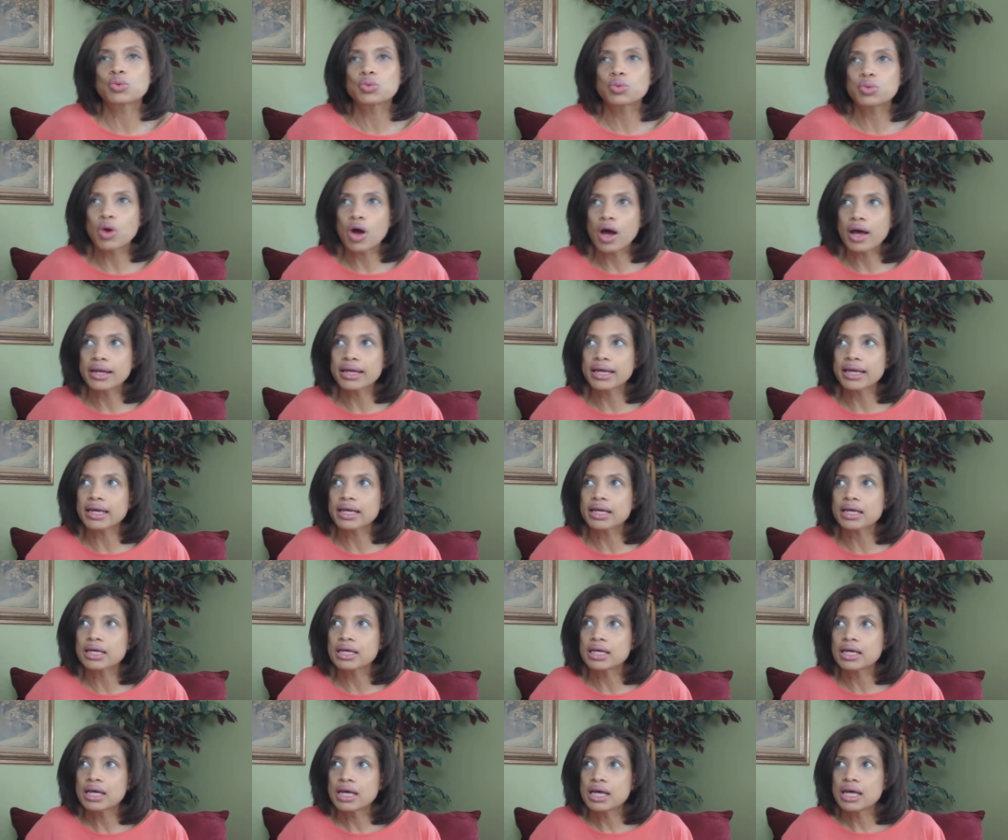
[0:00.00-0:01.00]

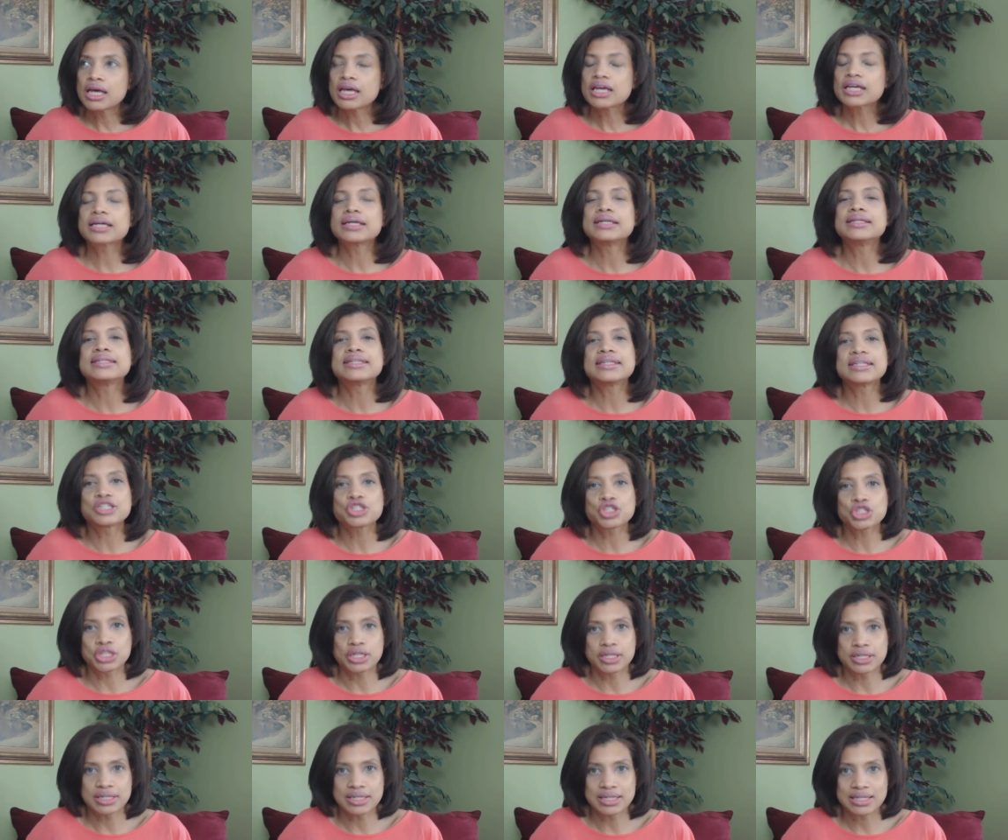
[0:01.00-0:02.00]
chronic
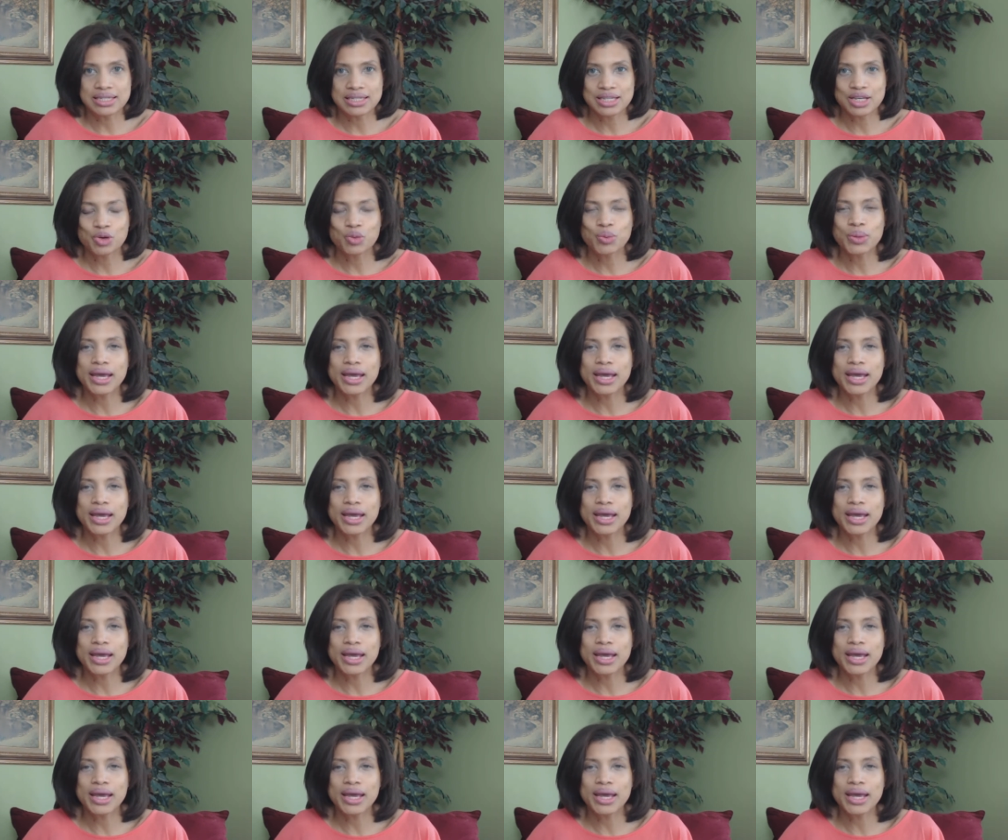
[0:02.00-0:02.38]
conditions,